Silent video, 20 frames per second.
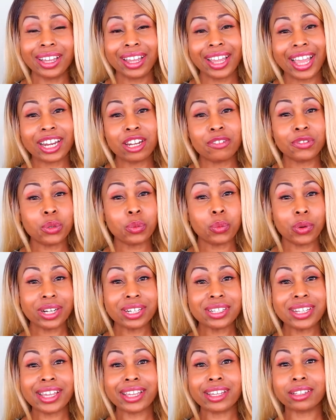And if you want
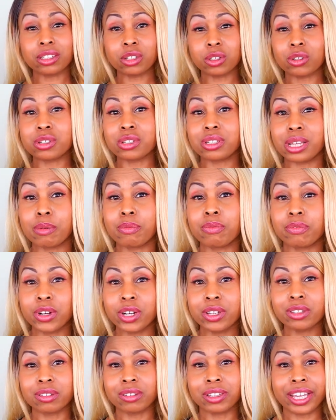to take a little step
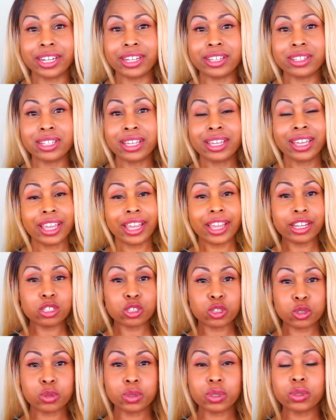further, ladies, in
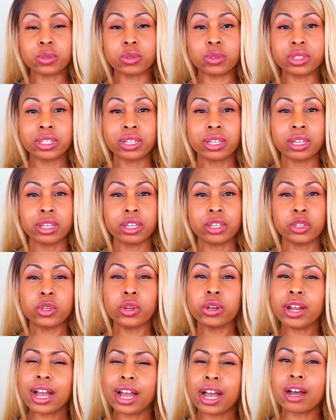truth,
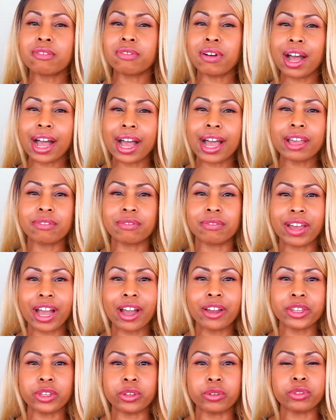you're of high
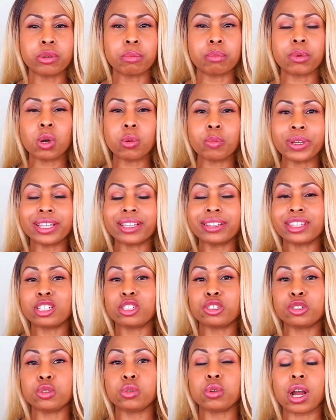value the moment
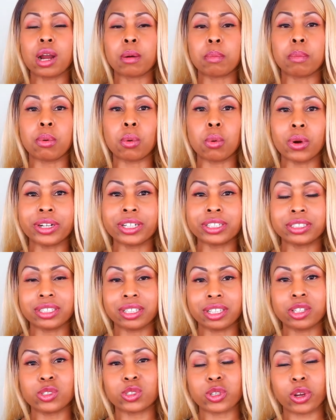that you are born into
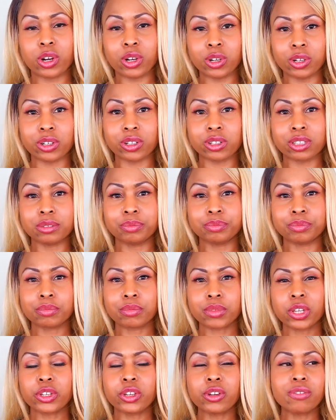this earth.
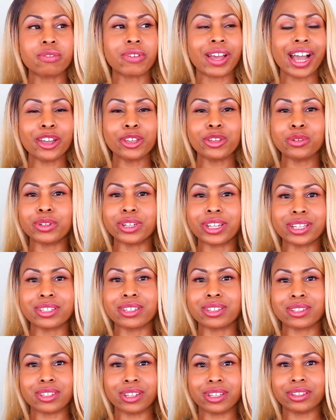Your value doesn't
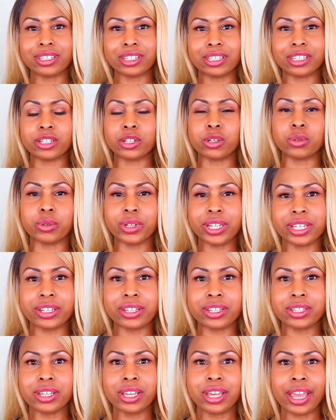suddenly
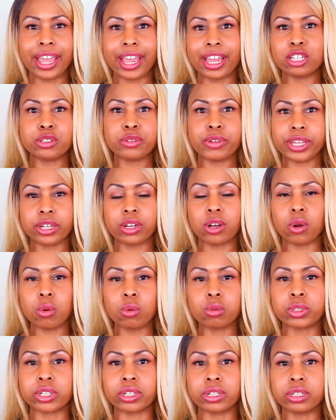decrease as you get
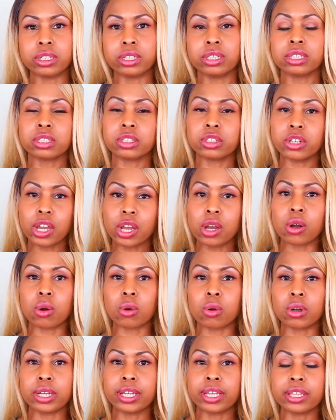older.
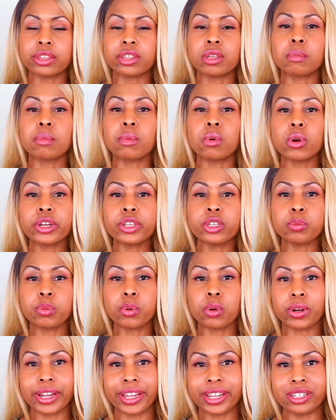No, the more you
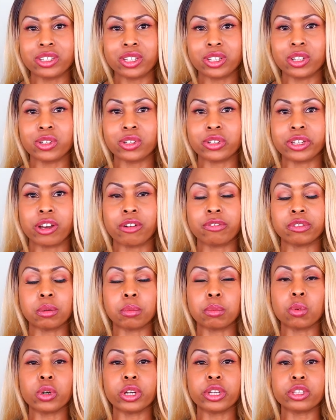pour into yourself, the
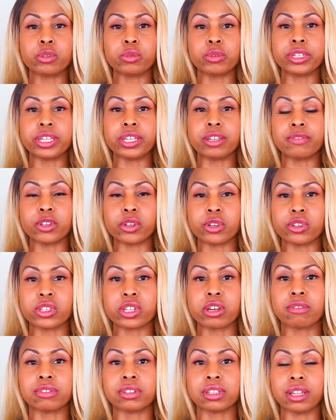more you give
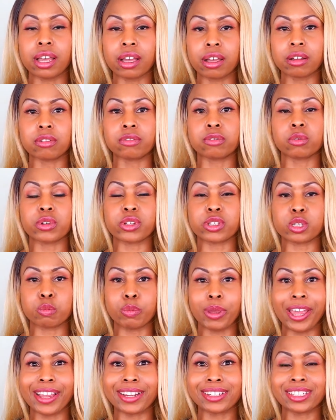yourself love,
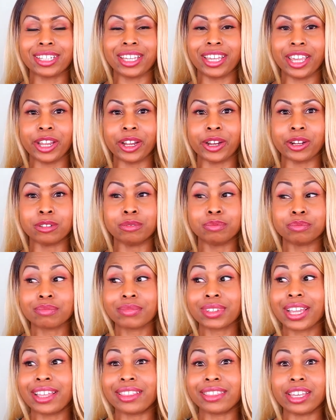respect, care,
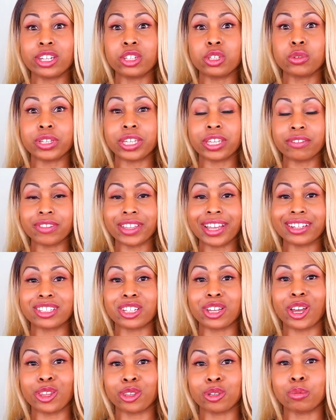and then you give that
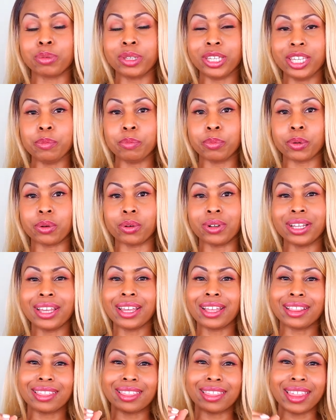to other people.
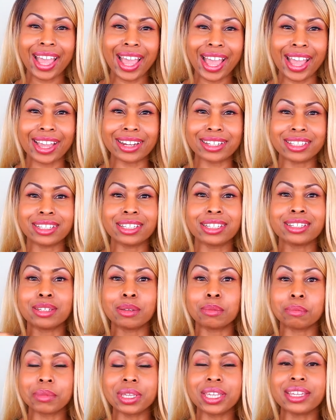That, to
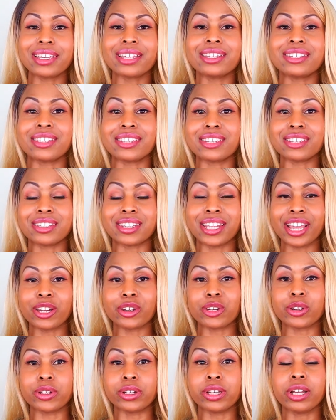me, is the
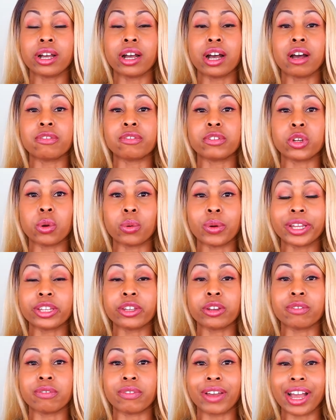standard of knowing
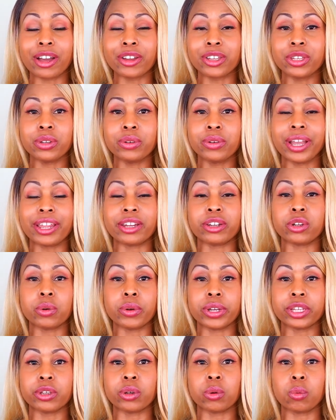your value and
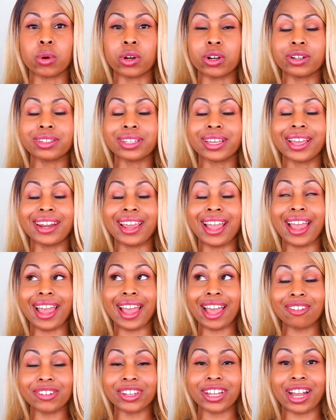knowing your worth and
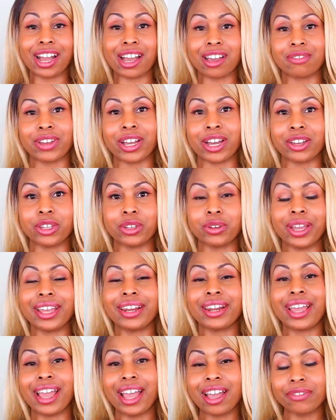having high value and
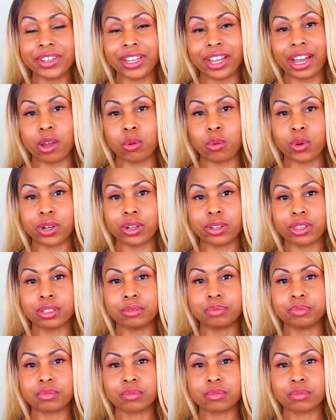having high worth.